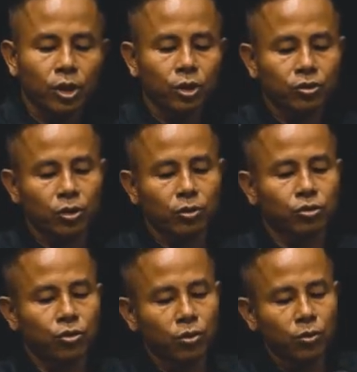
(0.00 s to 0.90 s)
so
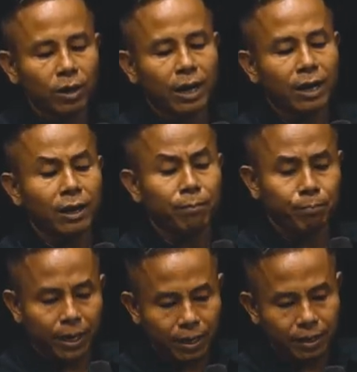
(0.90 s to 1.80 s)
true
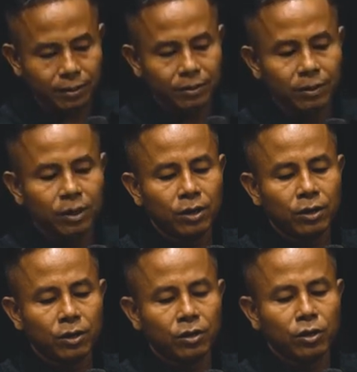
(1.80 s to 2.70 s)
agape
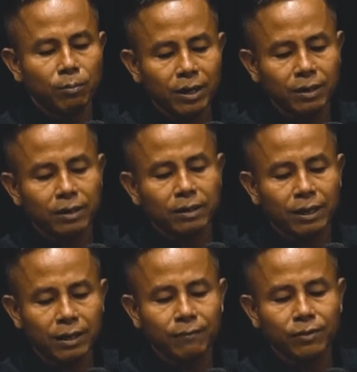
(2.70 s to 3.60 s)
committed
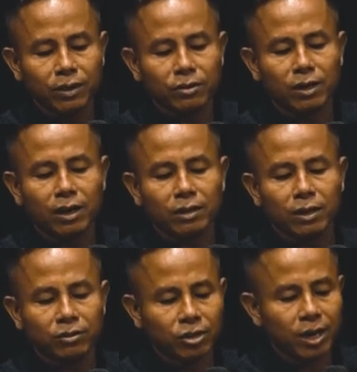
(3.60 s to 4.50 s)
love does
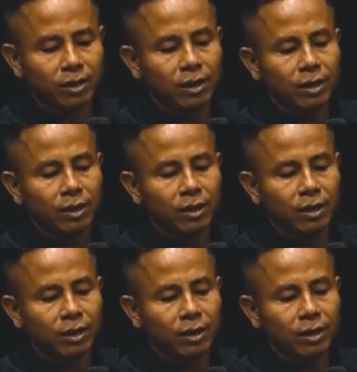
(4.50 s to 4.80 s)
not take